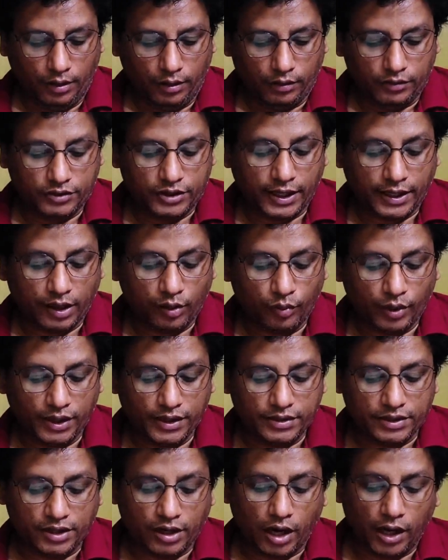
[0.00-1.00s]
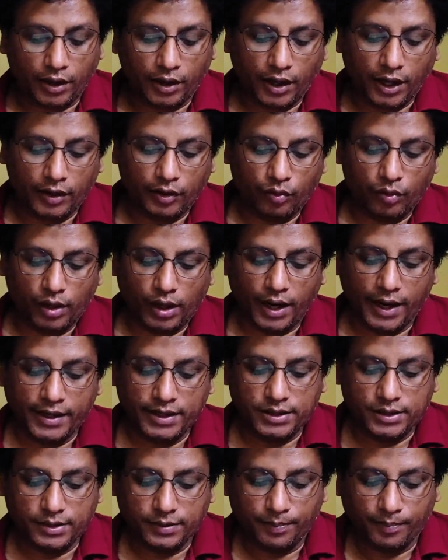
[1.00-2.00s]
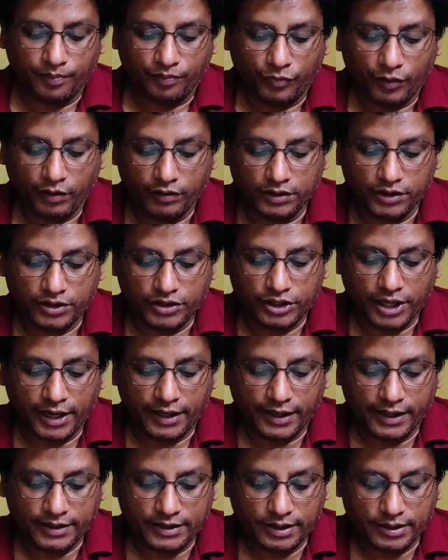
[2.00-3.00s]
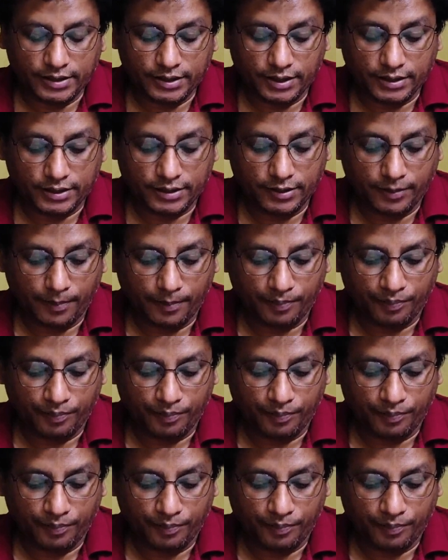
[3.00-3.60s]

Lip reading: Second one is contractual rights with the state agencies.